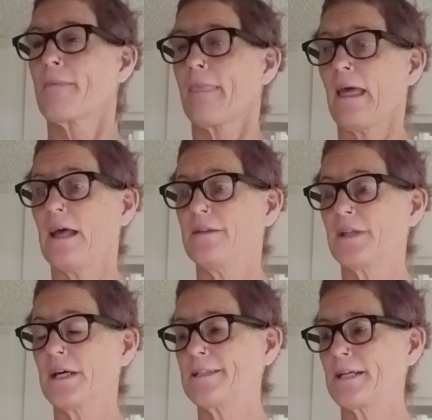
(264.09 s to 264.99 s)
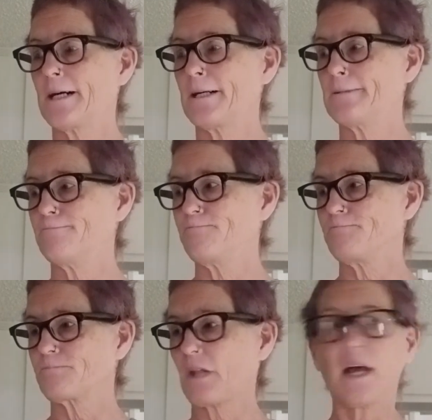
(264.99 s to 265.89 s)
And then um,
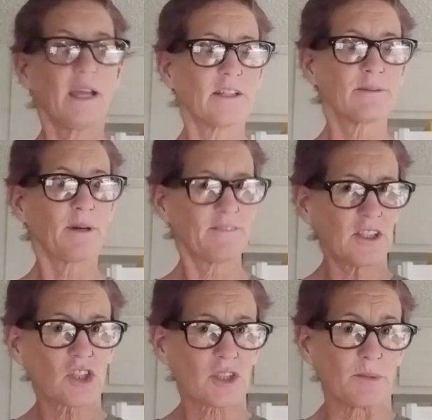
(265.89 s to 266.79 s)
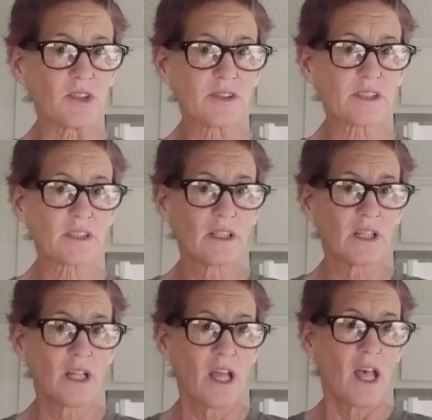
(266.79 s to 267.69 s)
I added my vegetables.
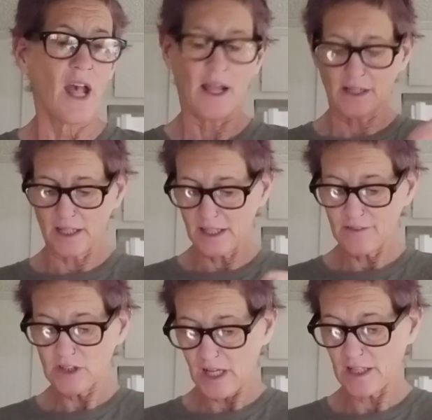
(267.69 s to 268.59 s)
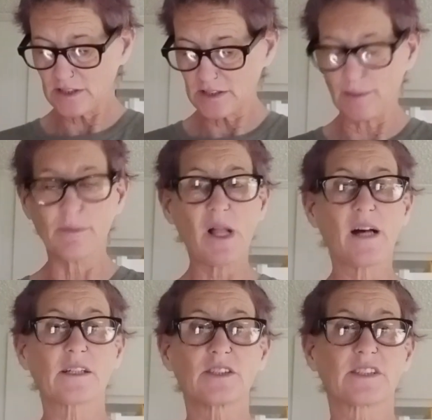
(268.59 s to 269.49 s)
And I even added a
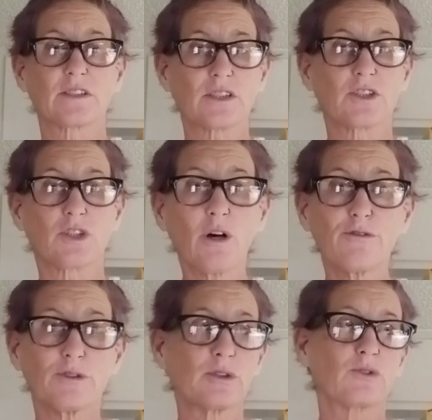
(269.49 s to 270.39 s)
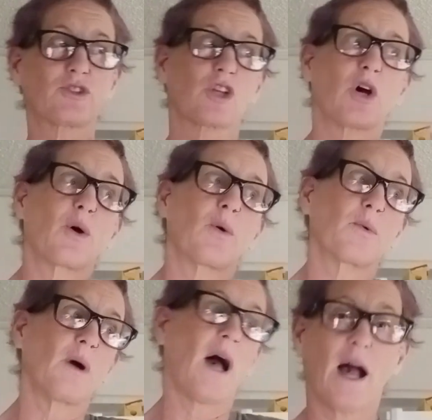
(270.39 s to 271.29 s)
block of silken tofu
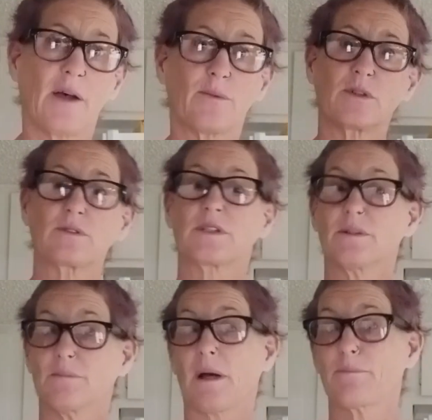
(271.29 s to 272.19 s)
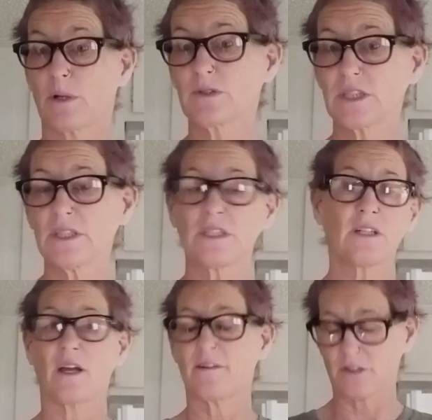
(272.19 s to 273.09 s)
so I will get my
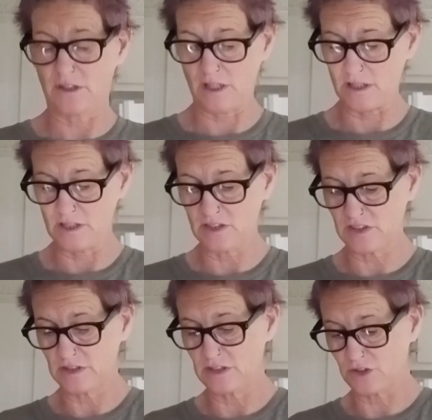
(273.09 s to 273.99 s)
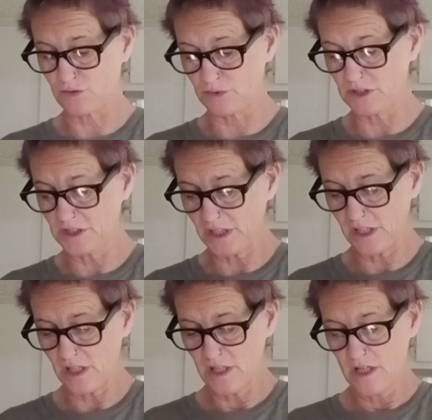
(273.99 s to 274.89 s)
protein, everything. It's it's
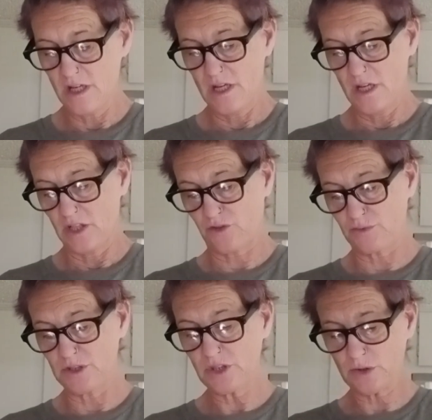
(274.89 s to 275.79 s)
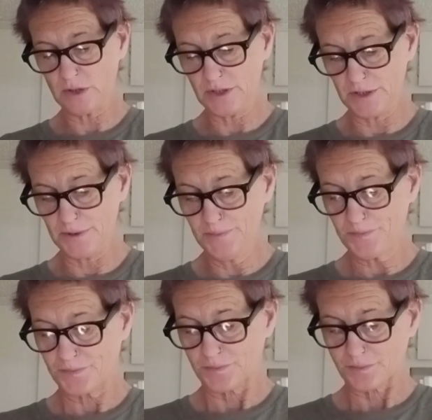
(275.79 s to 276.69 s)
really it's really cool.
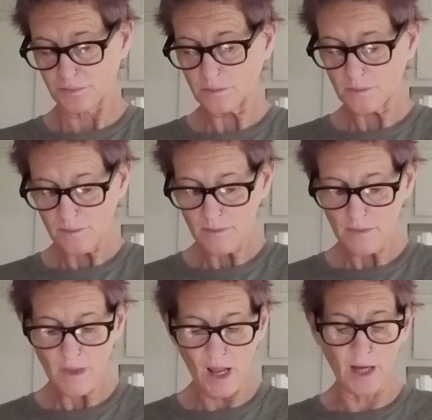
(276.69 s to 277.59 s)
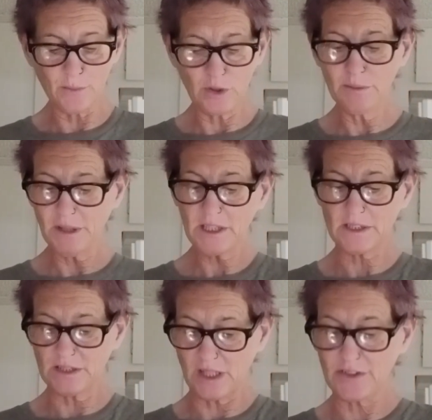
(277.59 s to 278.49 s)
I will make
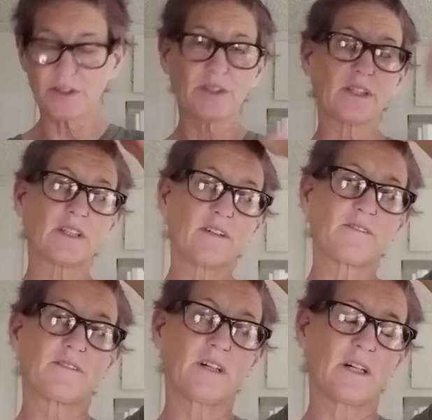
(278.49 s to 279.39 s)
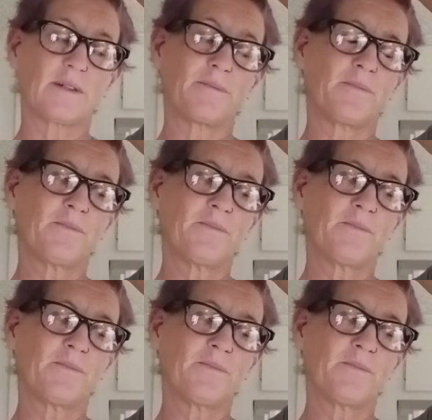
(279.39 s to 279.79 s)
another thing of um,